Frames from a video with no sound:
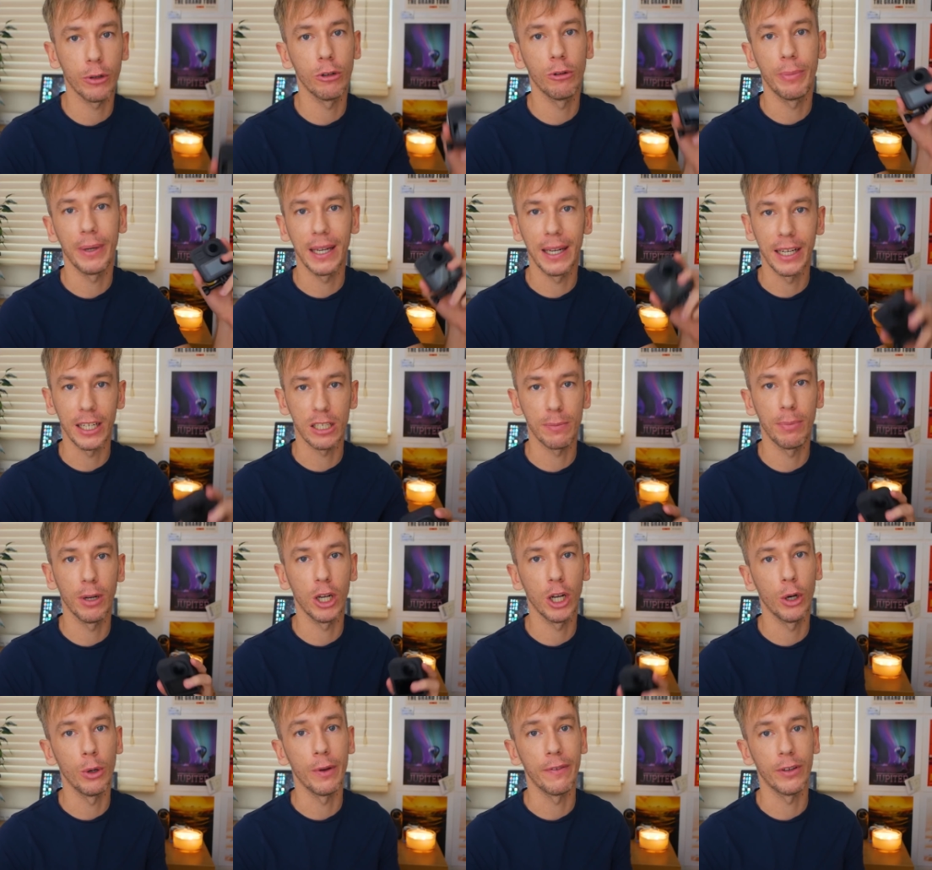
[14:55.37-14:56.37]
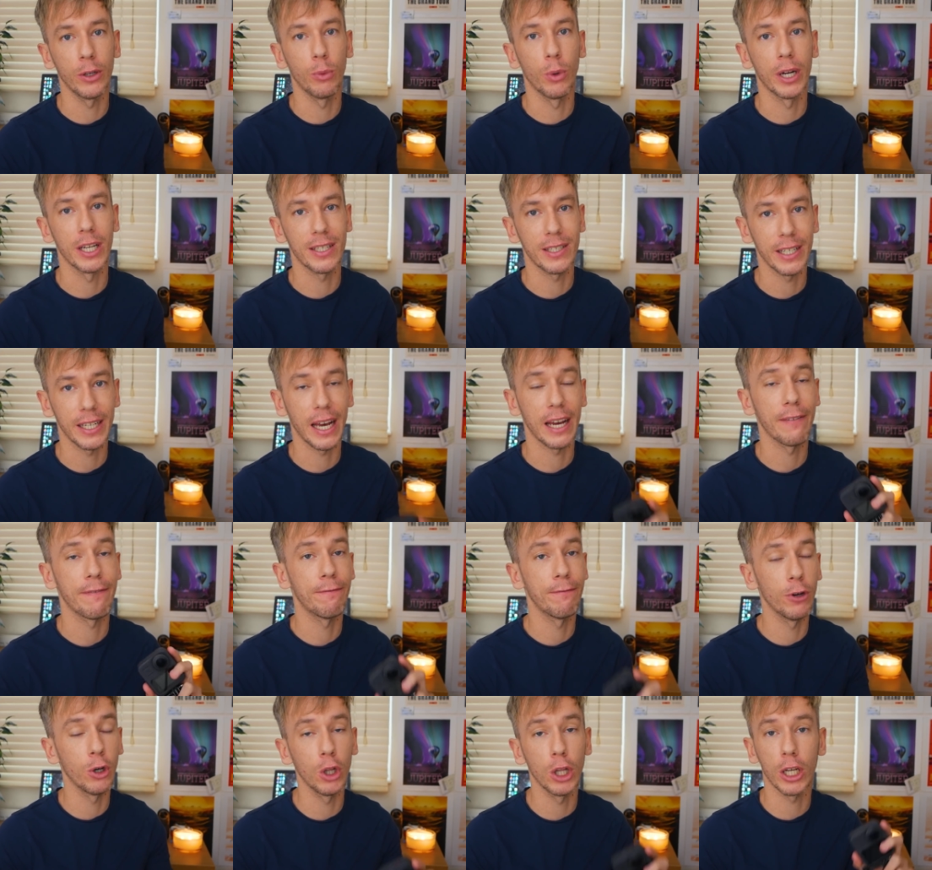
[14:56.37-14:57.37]
It will be linked below if you want to see a
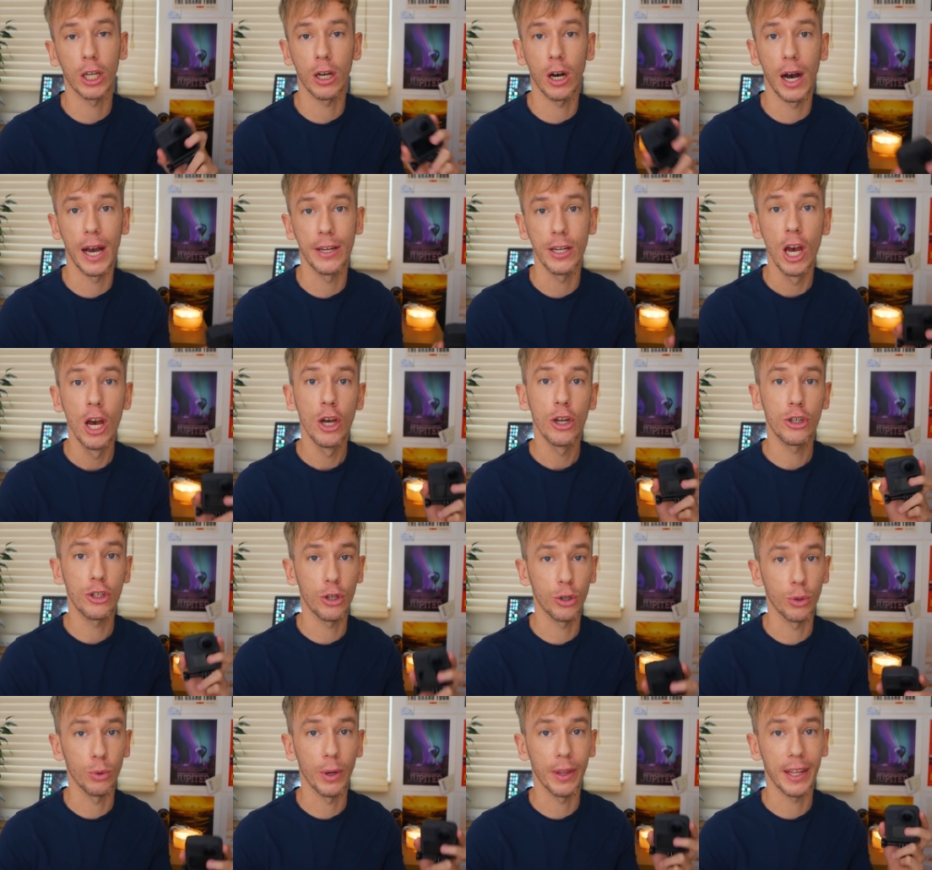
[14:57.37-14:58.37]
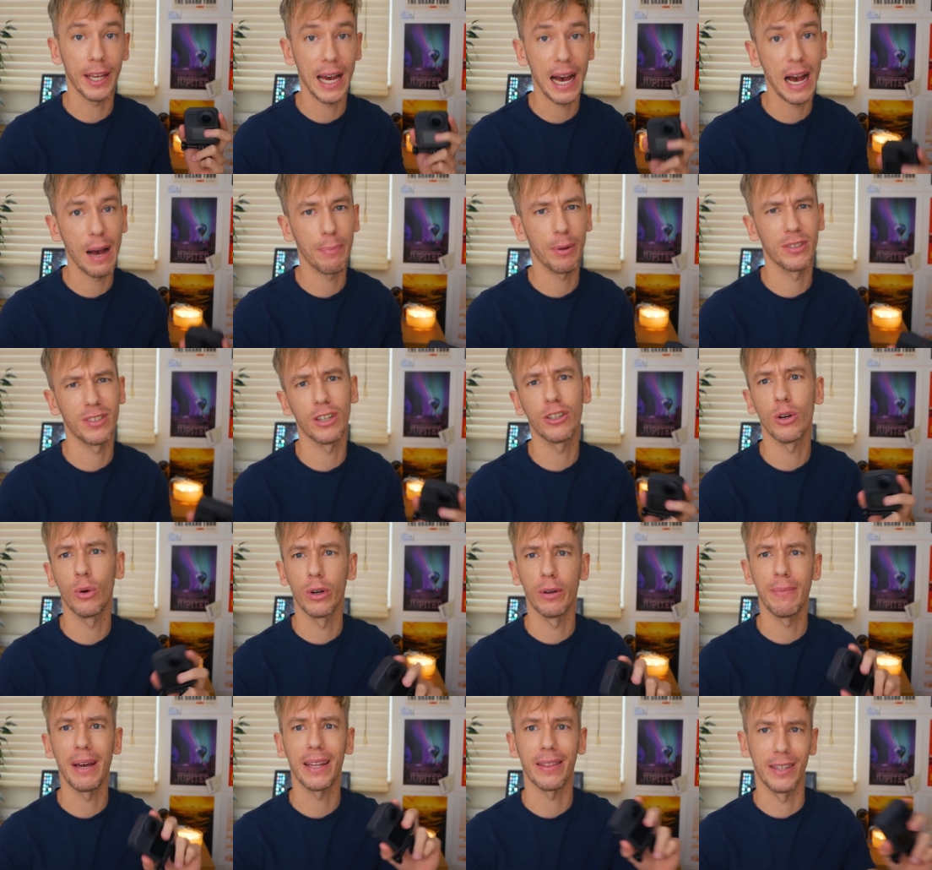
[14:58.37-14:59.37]
full guide to the app, because I don't
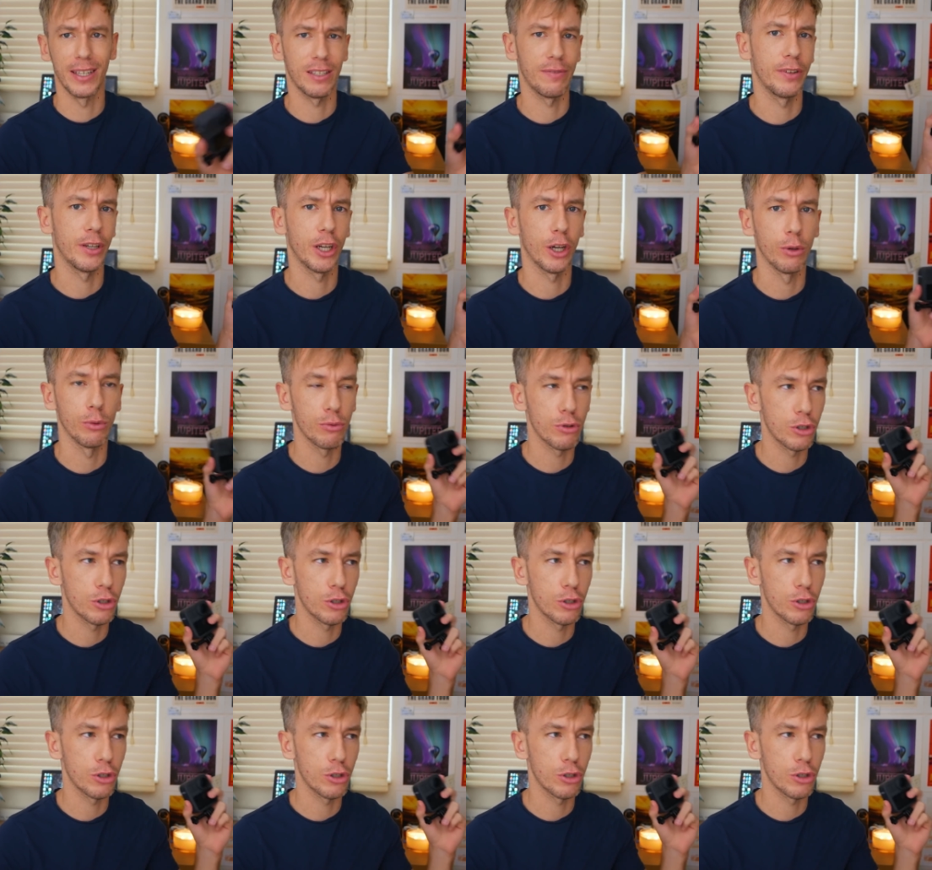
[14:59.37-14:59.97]
want to make this video